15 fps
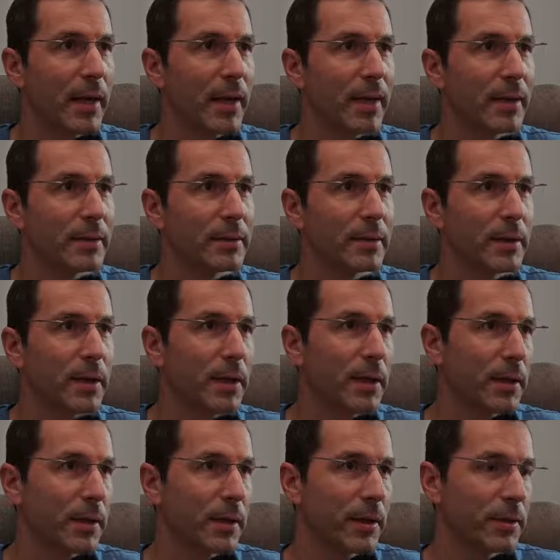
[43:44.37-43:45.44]
and
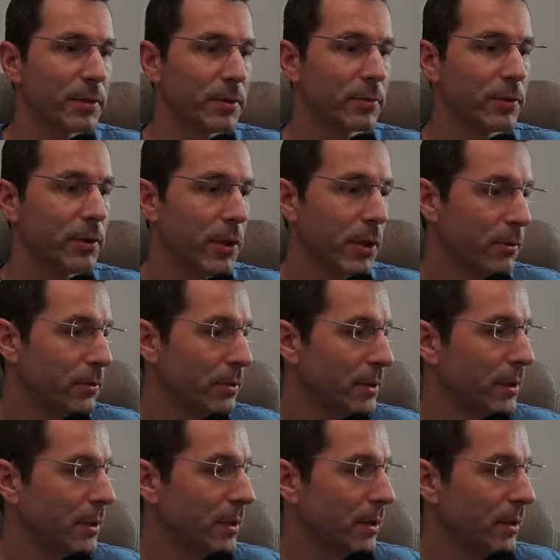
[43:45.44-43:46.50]
here into node
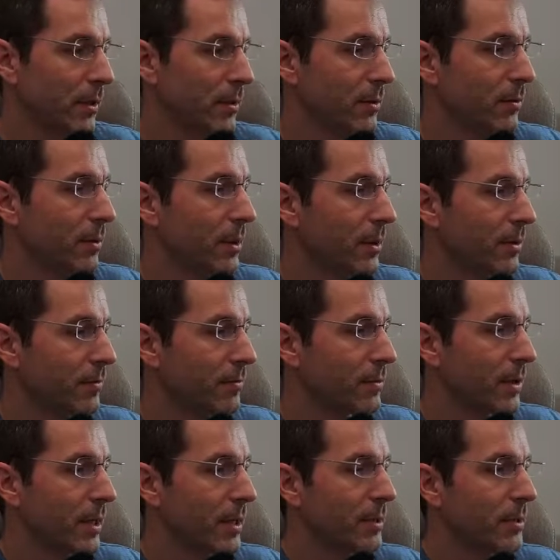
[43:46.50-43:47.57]
you can
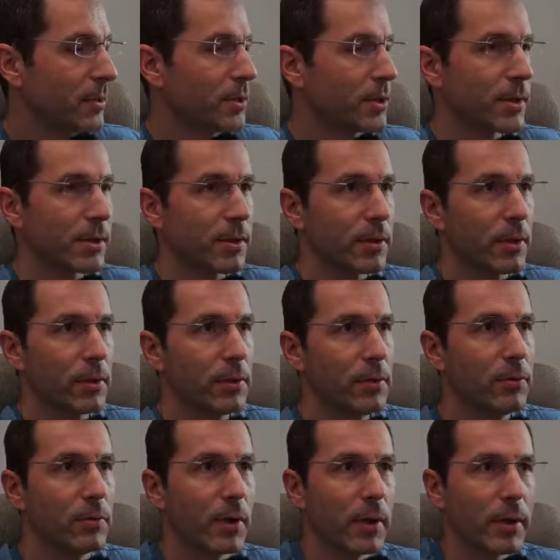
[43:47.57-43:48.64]
write just
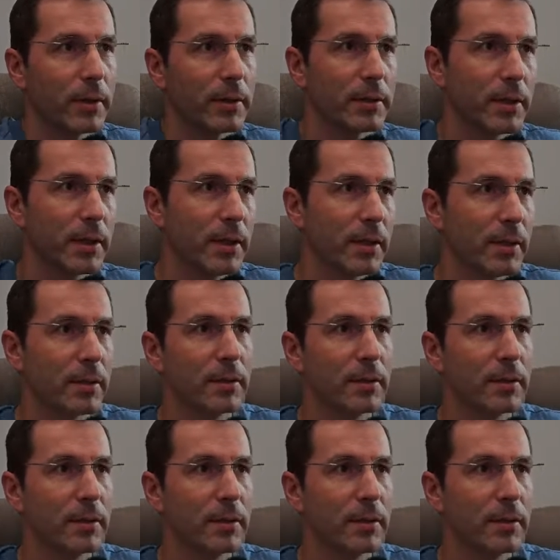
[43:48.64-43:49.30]
QRT,